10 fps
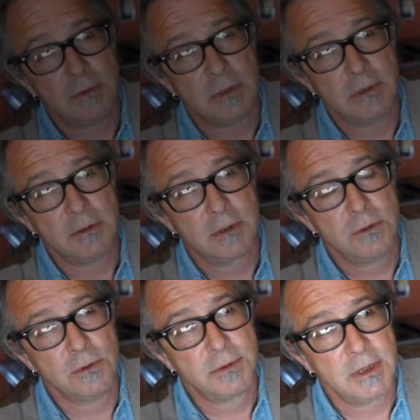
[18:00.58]
The
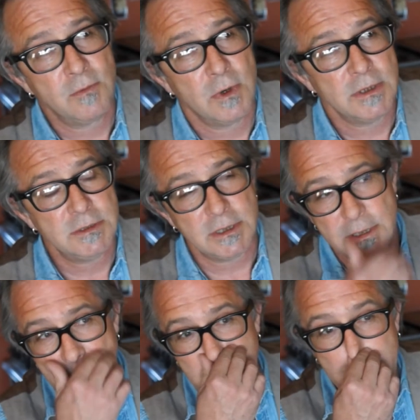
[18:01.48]
cool thing was
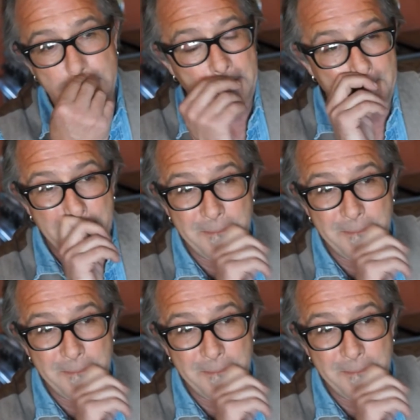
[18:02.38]
Nickelodeon,